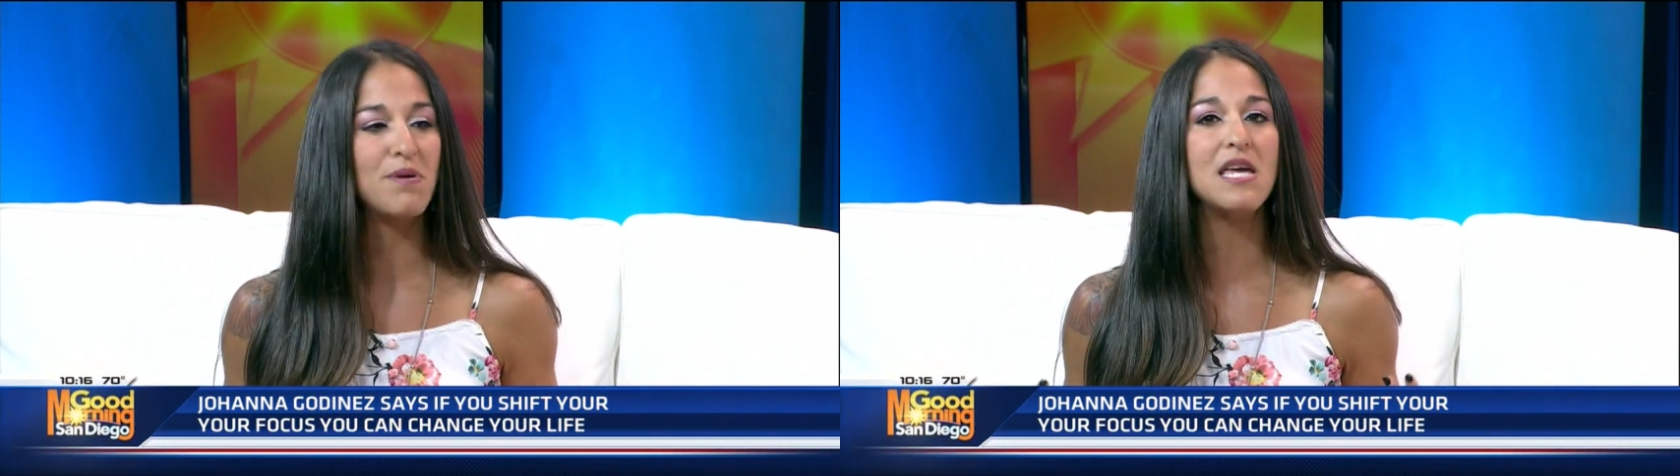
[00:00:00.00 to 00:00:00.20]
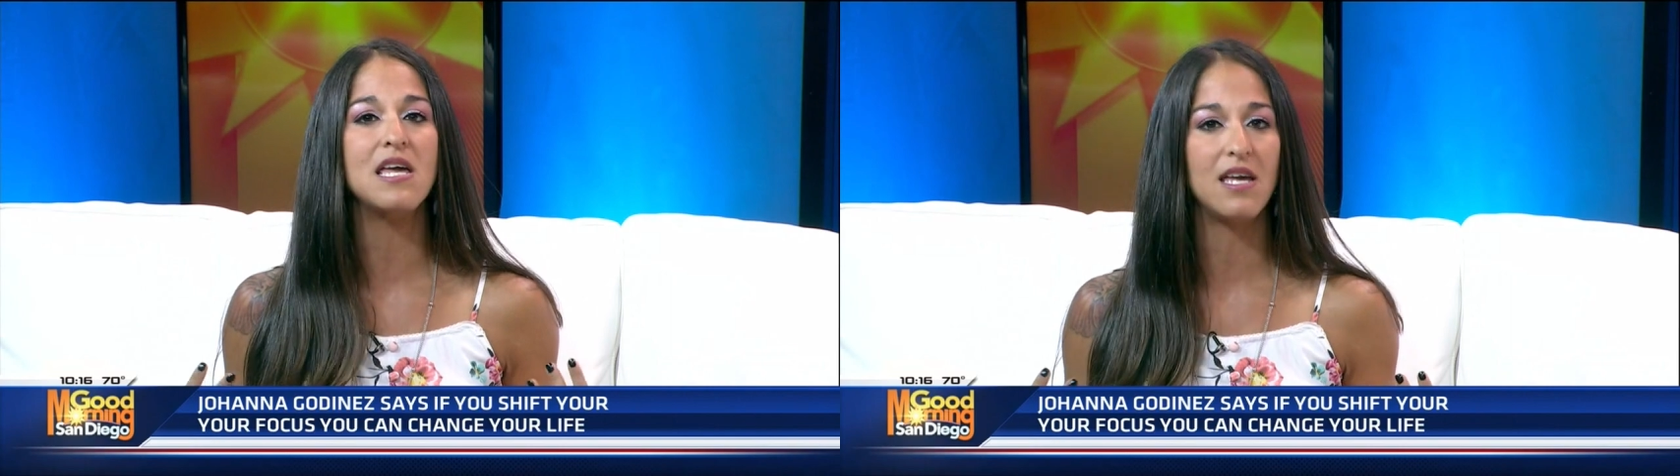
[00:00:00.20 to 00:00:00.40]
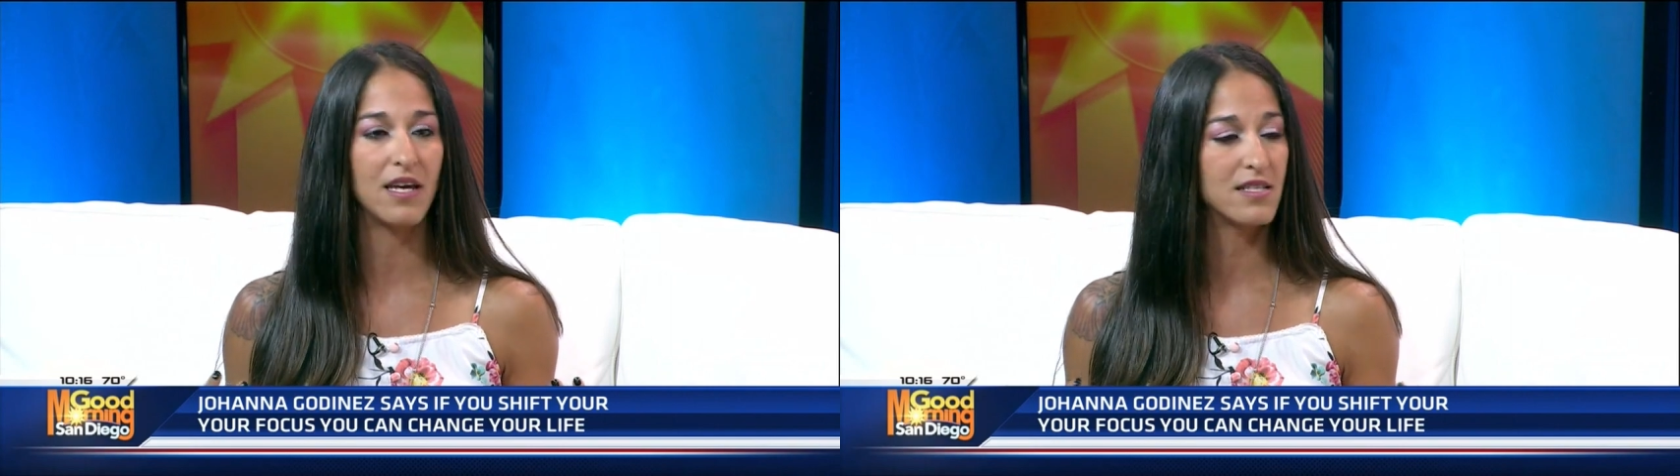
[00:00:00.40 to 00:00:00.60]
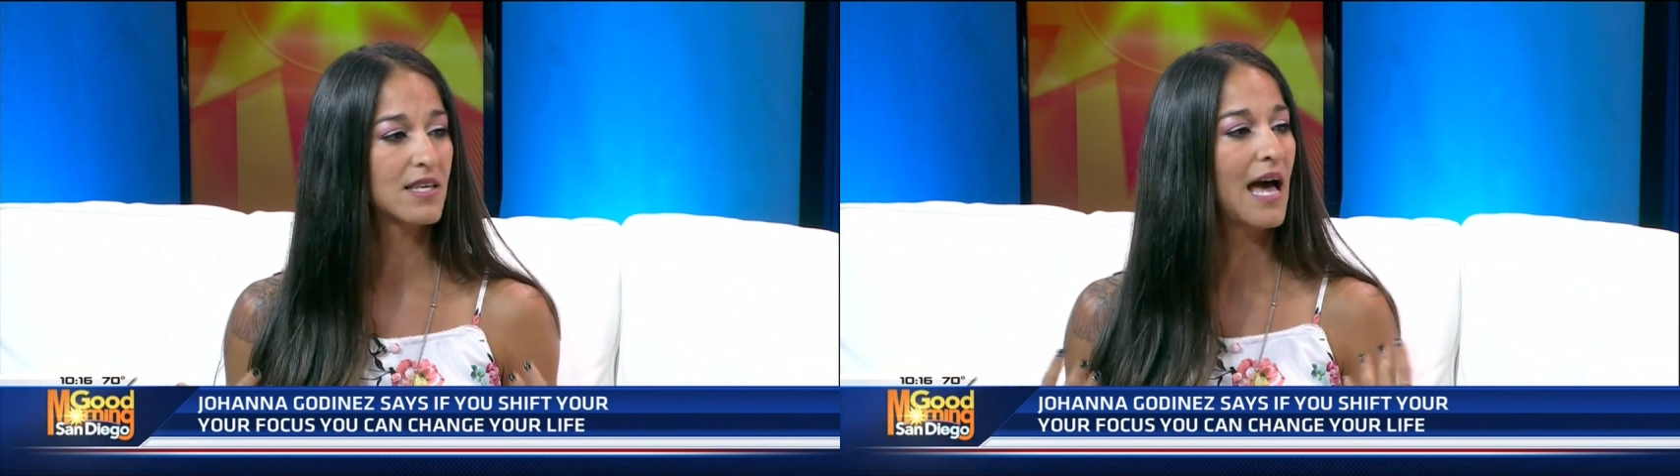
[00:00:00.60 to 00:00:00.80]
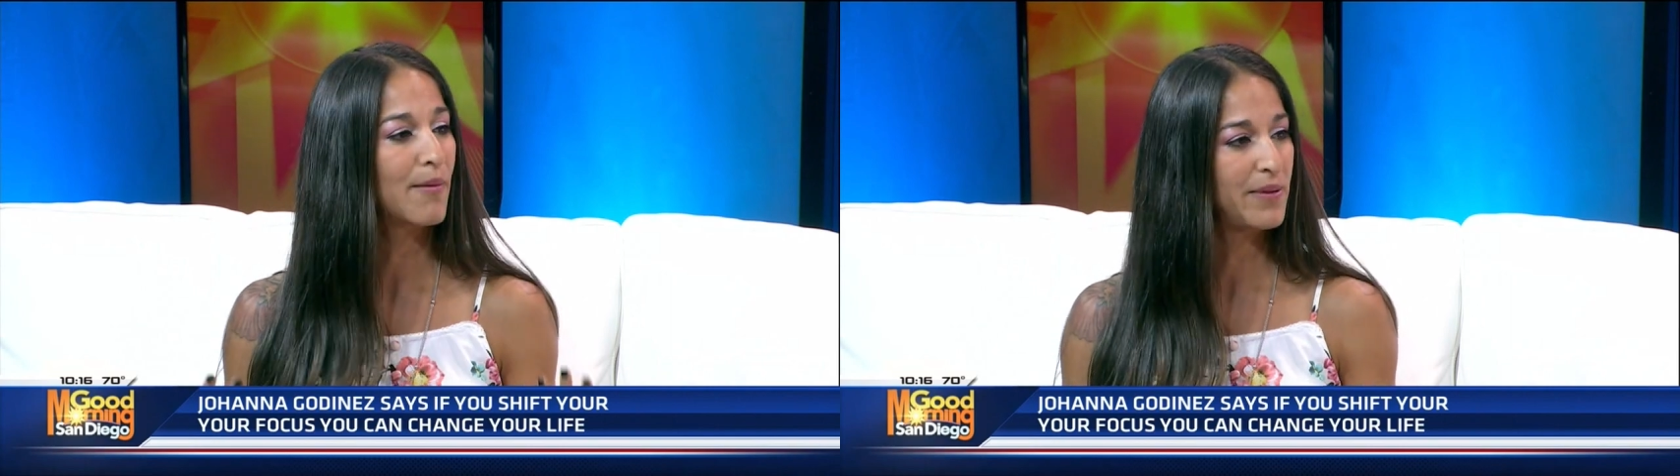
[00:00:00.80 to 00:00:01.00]
being
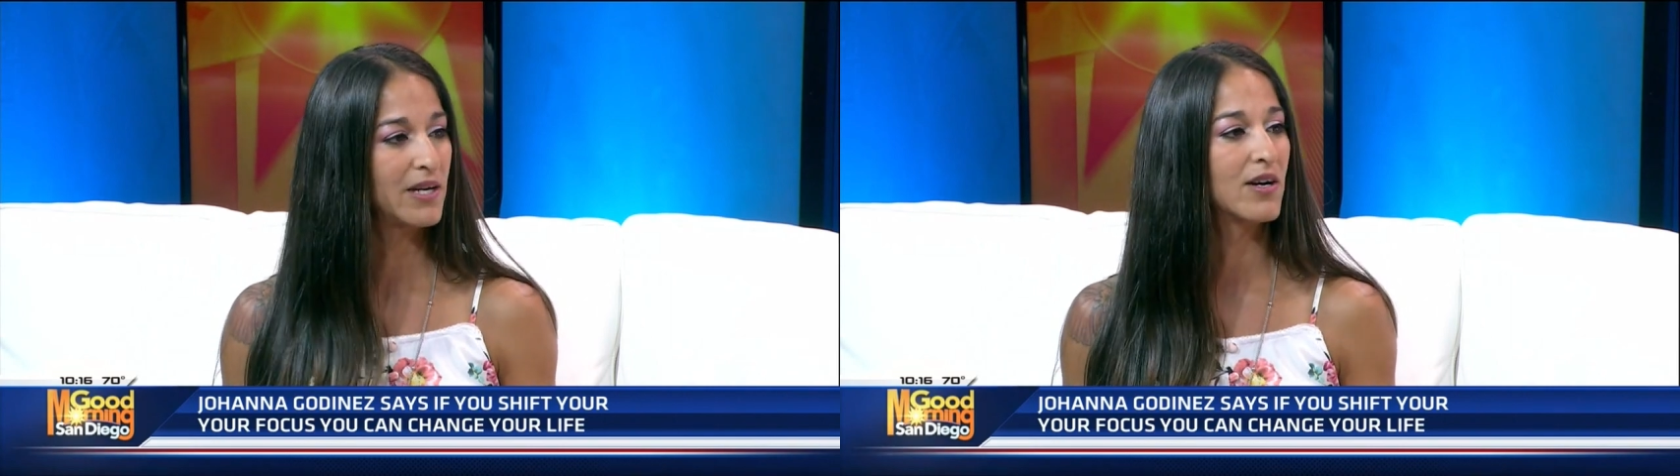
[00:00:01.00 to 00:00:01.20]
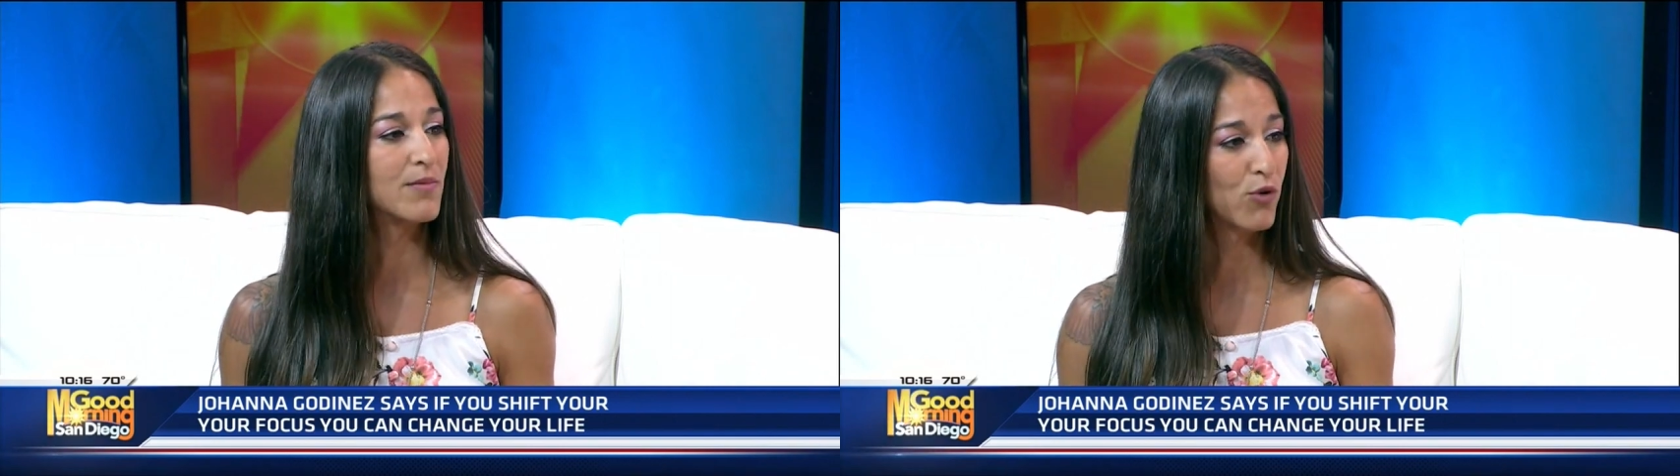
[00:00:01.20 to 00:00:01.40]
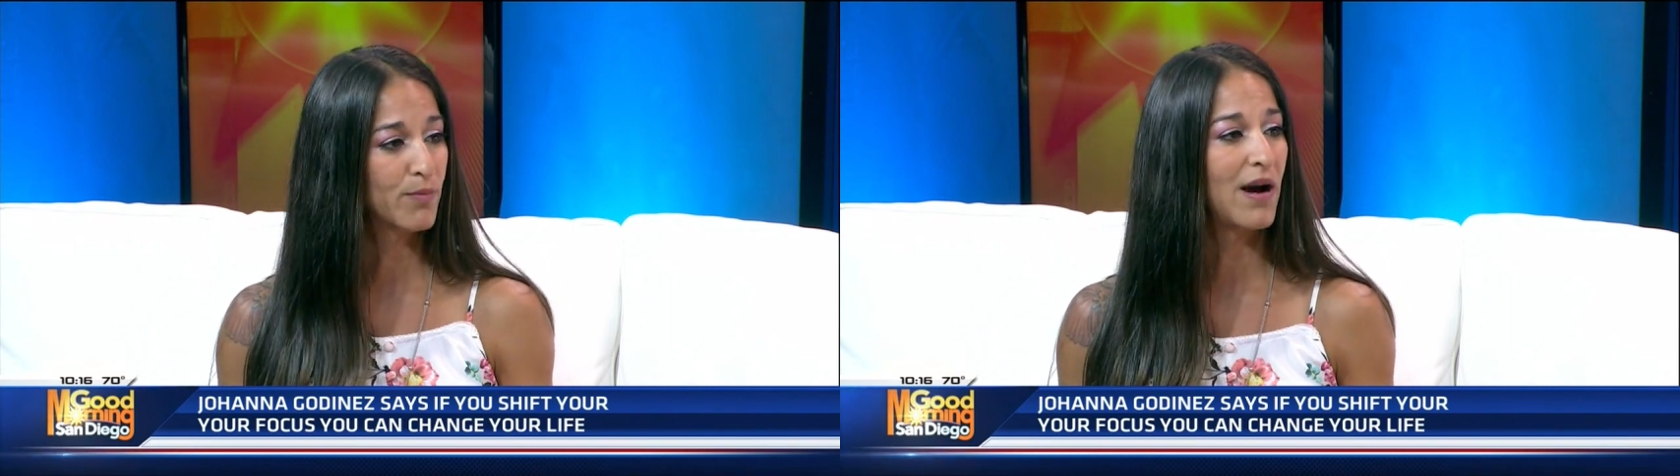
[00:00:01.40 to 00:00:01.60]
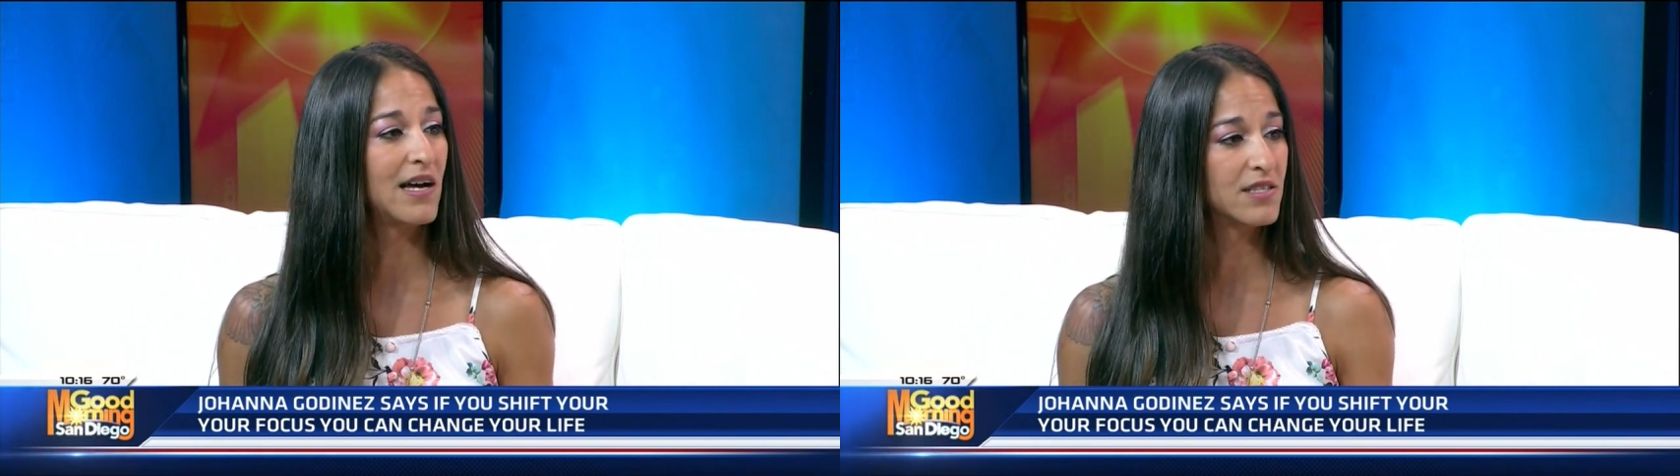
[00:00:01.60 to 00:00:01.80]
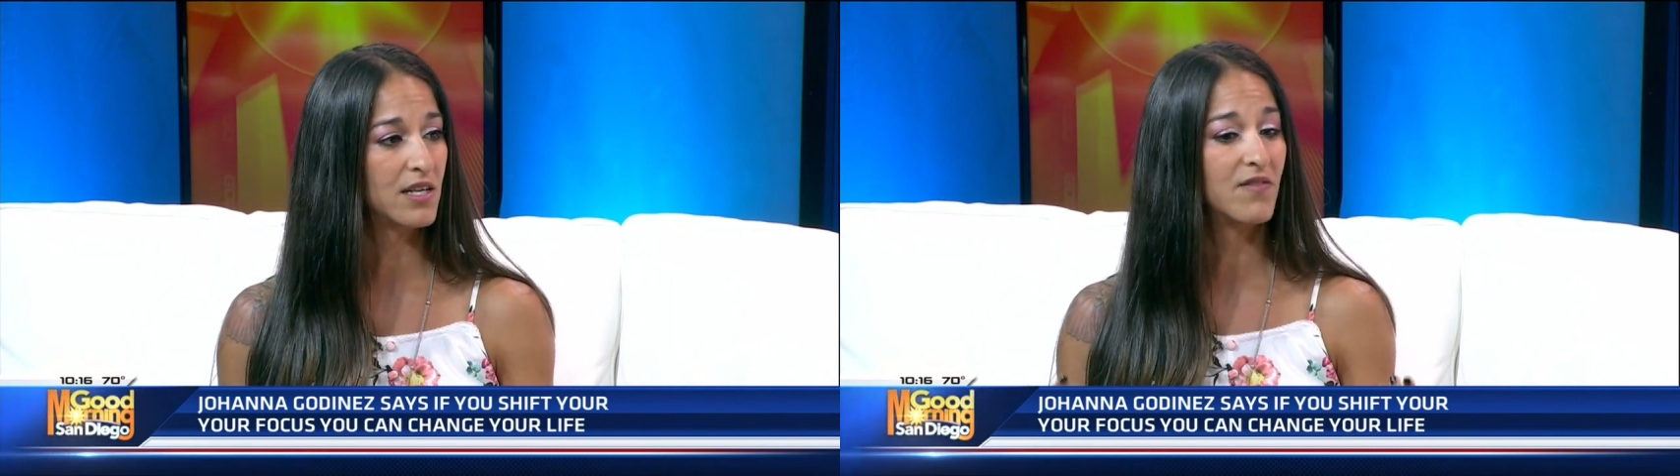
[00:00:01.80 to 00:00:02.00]
is happier and more
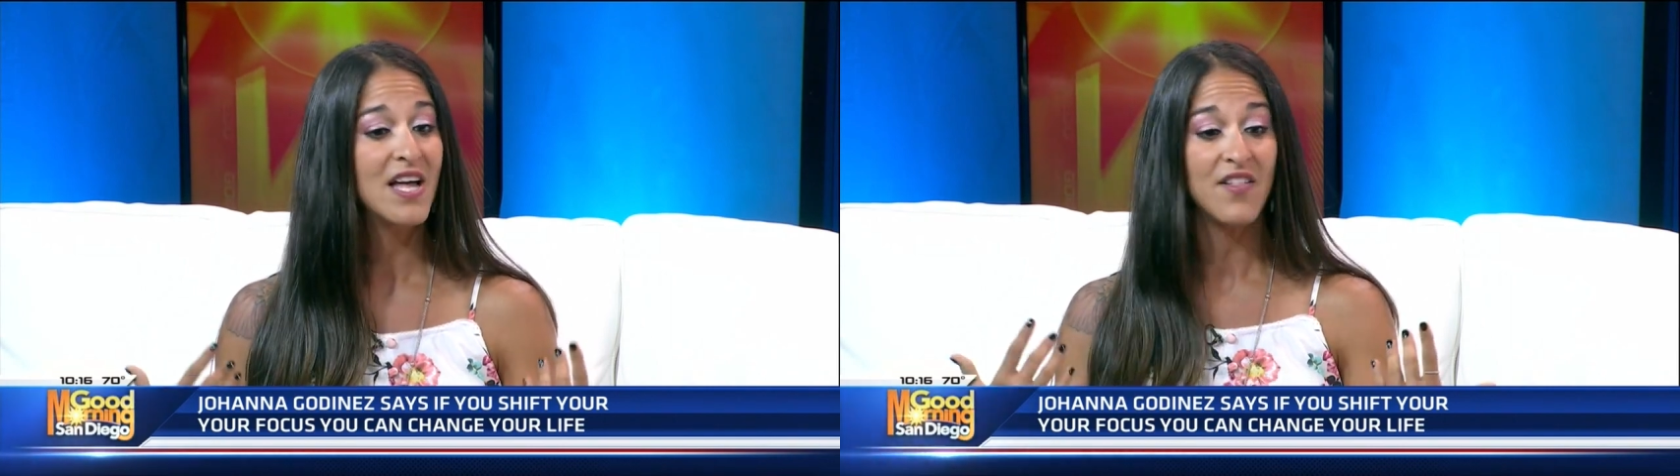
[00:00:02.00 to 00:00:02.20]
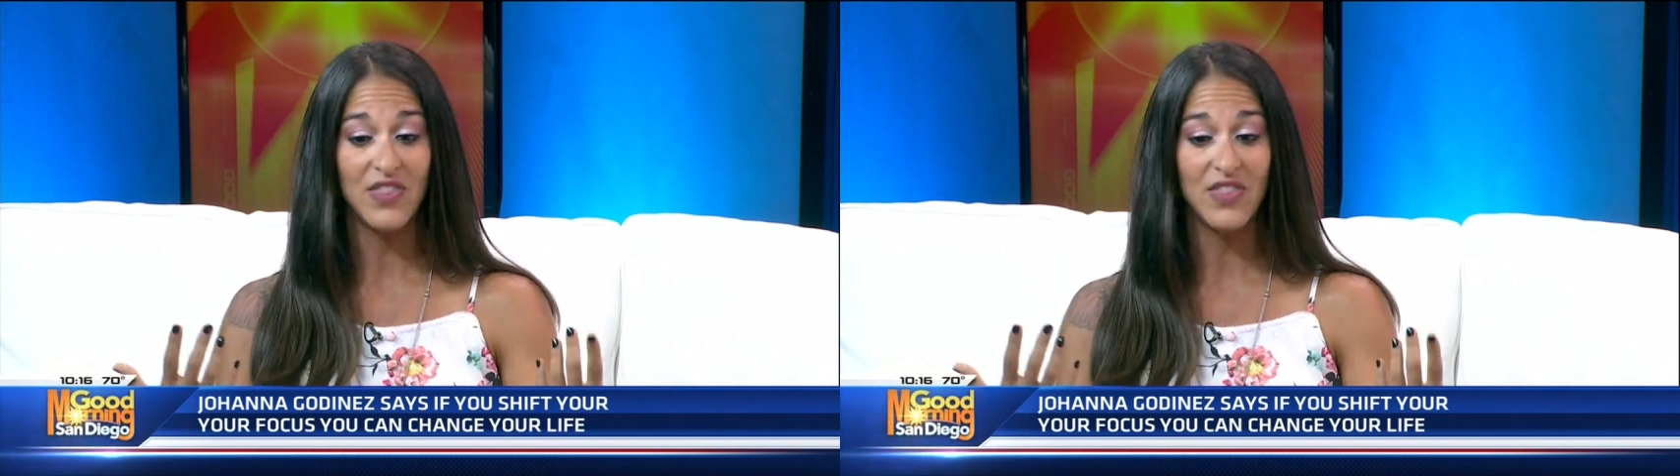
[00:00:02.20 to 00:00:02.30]
positive,